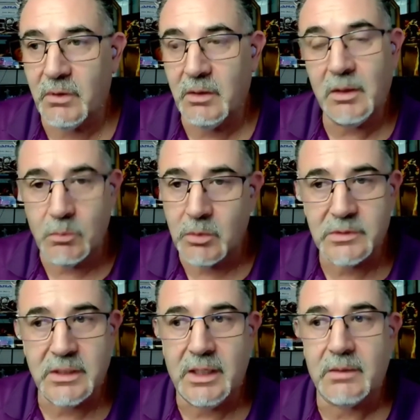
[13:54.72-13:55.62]
and
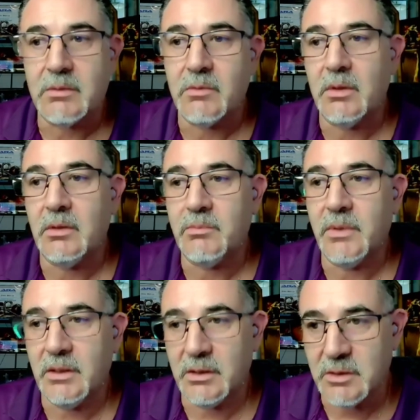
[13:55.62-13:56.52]
we'll see,
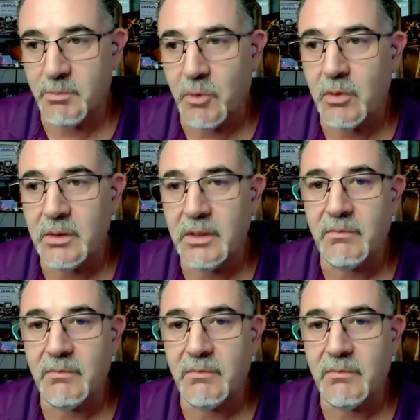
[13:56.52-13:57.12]
but it's important